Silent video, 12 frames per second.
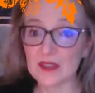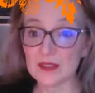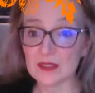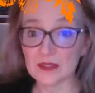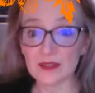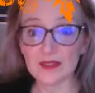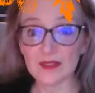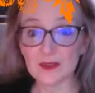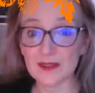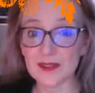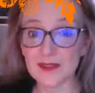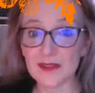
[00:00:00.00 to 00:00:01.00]
You could do
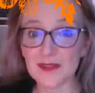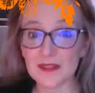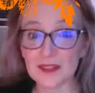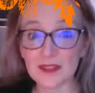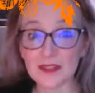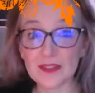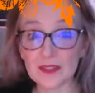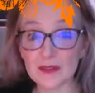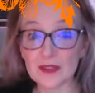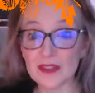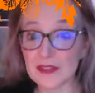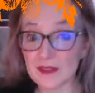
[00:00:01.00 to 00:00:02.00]
it. You can
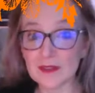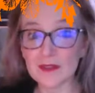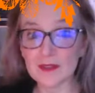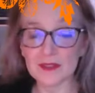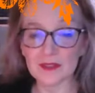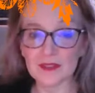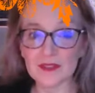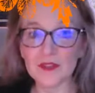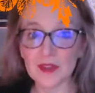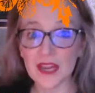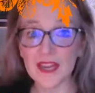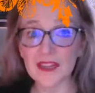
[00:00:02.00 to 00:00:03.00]
do it. You
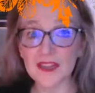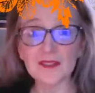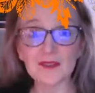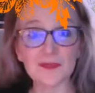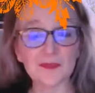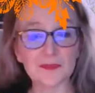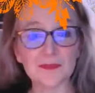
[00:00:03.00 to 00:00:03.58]
can.